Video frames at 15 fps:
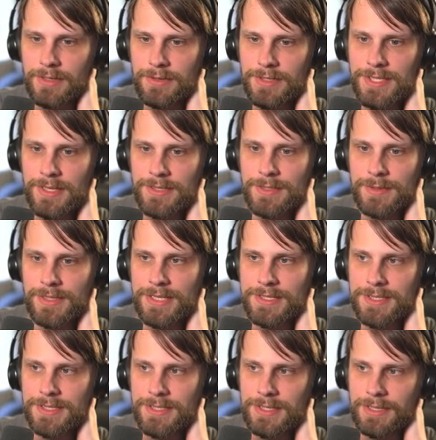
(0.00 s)
This also allows
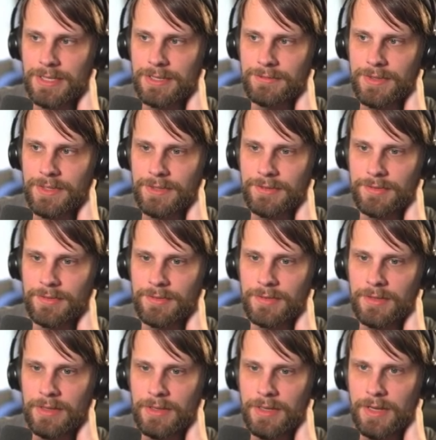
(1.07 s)
us to give this
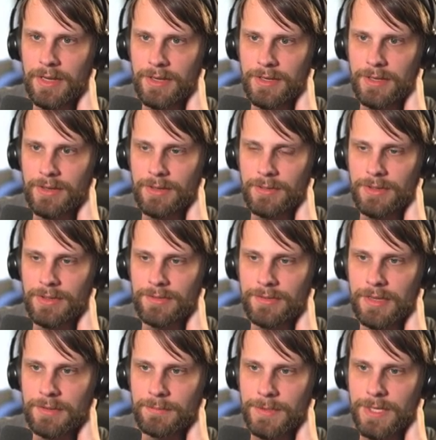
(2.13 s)
a go this
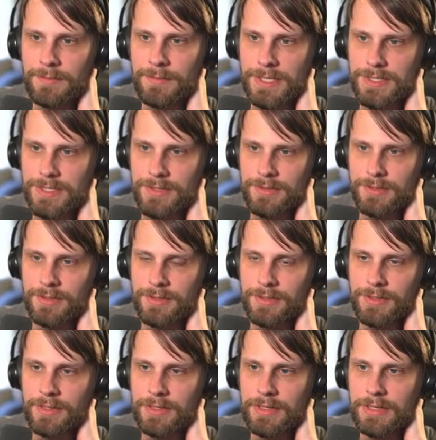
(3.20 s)
upcoming turn
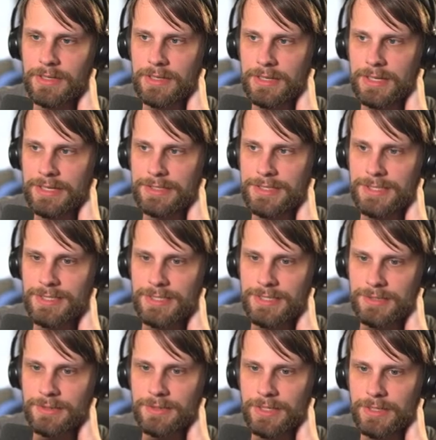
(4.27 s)
and
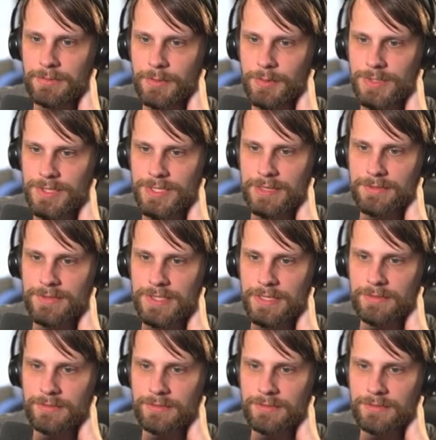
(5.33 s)
still get more stuff down.